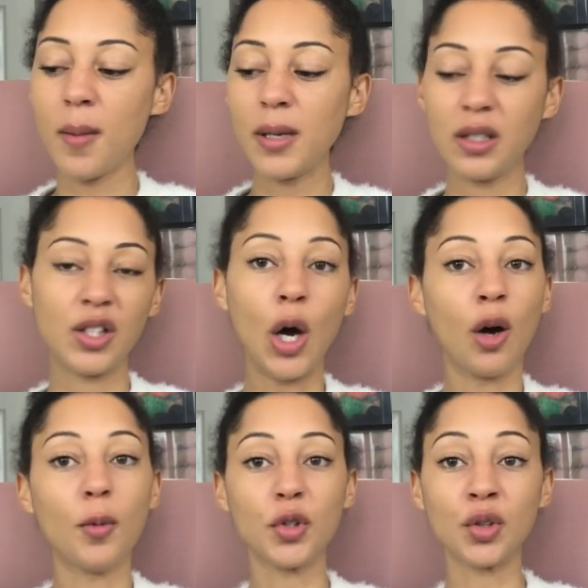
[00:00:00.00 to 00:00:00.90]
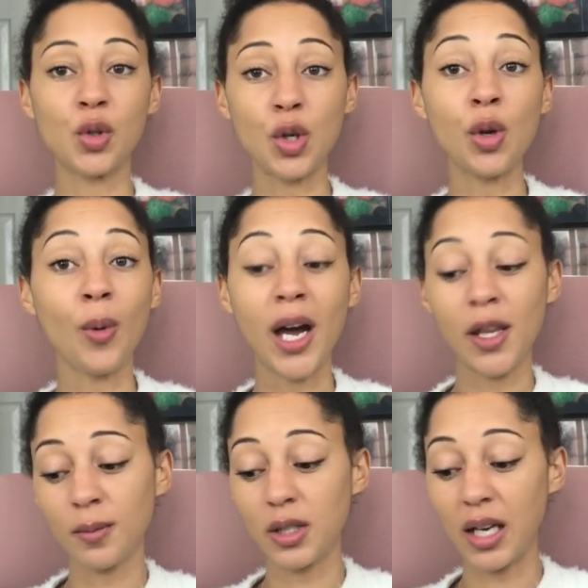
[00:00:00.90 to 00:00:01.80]
but there's the option to wear
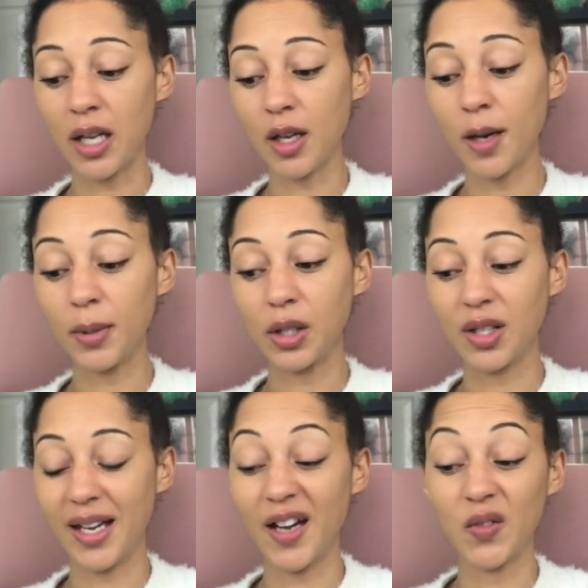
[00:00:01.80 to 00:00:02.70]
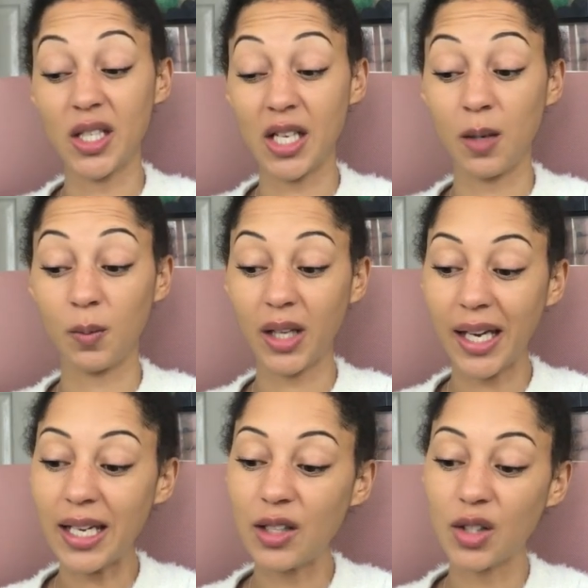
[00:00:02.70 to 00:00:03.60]
them together because they have the same
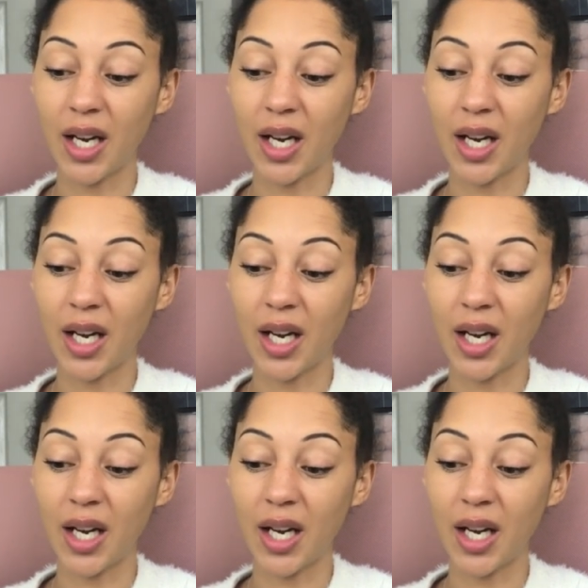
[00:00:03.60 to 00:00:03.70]
gauge